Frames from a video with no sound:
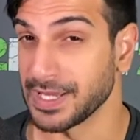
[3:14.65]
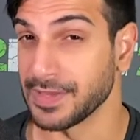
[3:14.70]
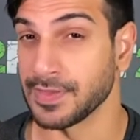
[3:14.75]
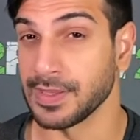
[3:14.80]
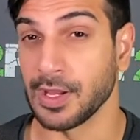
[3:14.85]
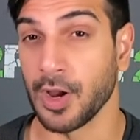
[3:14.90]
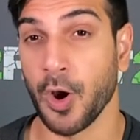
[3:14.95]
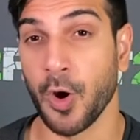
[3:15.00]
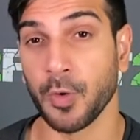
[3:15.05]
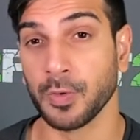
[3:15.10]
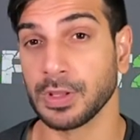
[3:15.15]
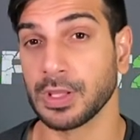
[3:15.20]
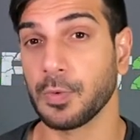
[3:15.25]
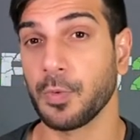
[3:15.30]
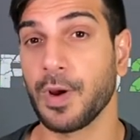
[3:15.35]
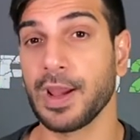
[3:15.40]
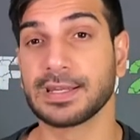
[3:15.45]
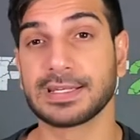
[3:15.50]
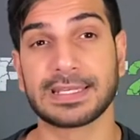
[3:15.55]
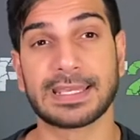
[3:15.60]
And the only
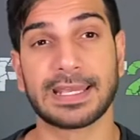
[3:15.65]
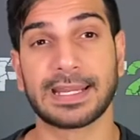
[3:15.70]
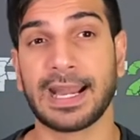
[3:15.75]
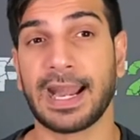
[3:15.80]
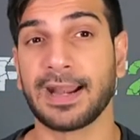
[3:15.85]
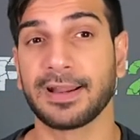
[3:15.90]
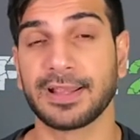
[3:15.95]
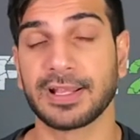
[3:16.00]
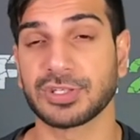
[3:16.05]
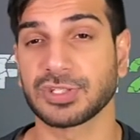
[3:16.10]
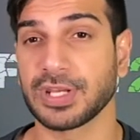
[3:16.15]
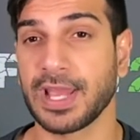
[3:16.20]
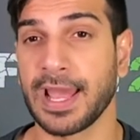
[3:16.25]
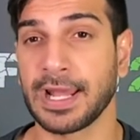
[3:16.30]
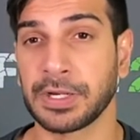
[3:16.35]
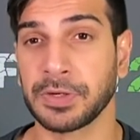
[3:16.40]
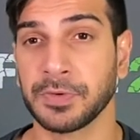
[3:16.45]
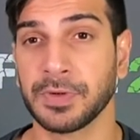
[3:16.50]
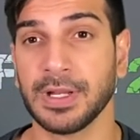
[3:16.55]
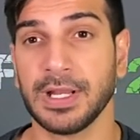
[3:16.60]
way to get out of that
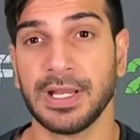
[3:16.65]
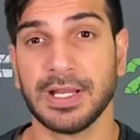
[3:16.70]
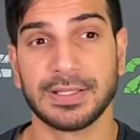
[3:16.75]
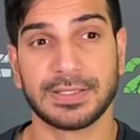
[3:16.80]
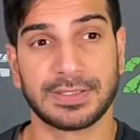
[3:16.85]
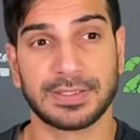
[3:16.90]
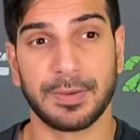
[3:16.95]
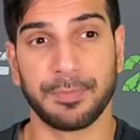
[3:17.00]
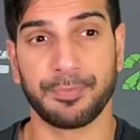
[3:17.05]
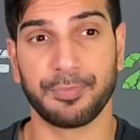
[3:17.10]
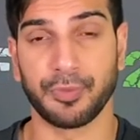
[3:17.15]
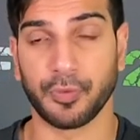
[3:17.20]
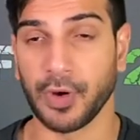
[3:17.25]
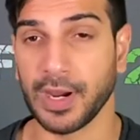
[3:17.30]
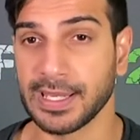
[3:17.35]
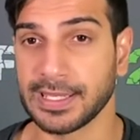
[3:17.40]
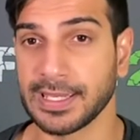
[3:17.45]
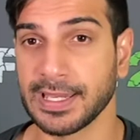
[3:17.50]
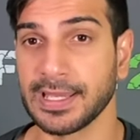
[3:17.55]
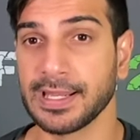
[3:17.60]
shadow, to
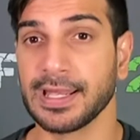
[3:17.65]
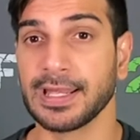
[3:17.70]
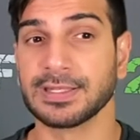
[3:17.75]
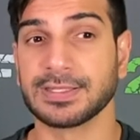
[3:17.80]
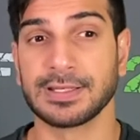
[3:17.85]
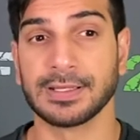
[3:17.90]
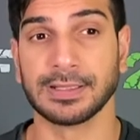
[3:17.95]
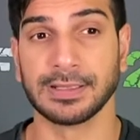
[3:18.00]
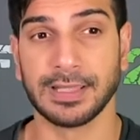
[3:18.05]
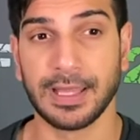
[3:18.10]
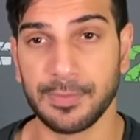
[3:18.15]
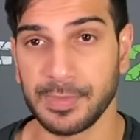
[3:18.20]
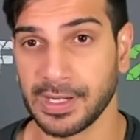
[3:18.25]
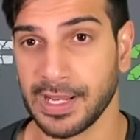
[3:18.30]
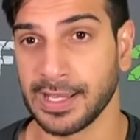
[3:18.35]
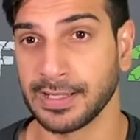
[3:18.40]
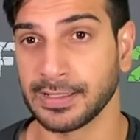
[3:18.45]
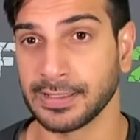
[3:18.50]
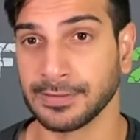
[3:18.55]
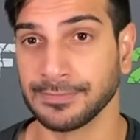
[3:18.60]
break it and to
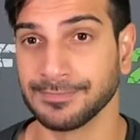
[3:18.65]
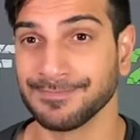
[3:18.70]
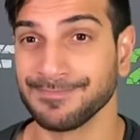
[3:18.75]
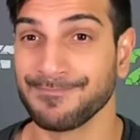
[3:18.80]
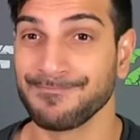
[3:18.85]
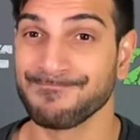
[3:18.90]
eliminate it,